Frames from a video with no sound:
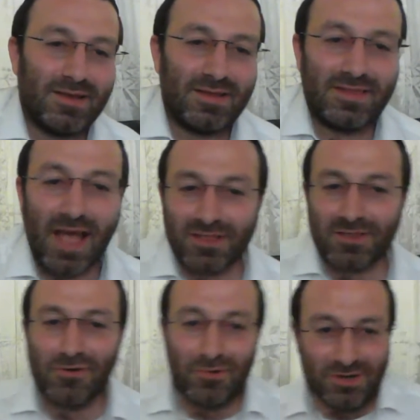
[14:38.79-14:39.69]
not
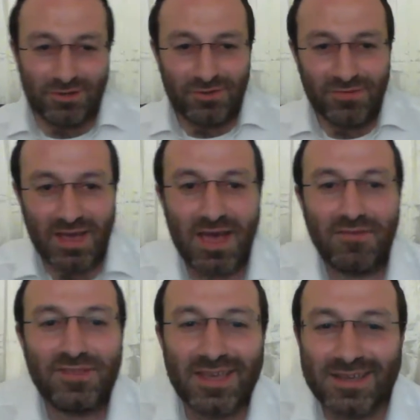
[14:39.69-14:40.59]
only do we
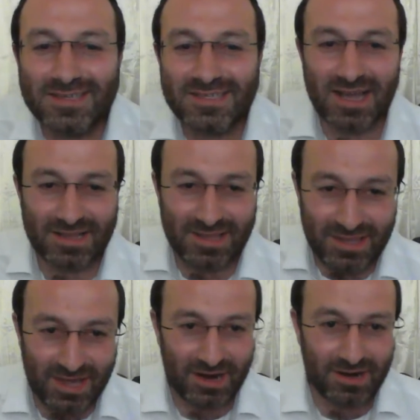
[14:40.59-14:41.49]
have the exact
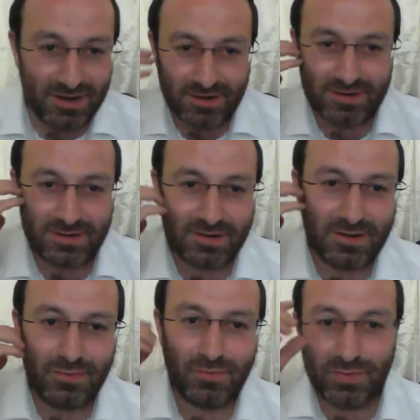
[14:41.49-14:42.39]
year
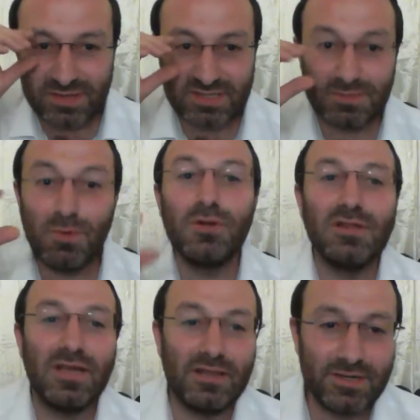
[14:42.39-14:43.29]
with the small
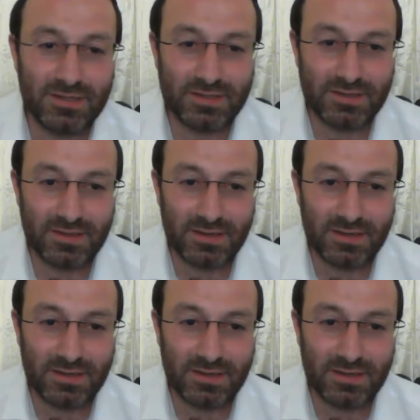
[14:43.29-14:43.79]
letters,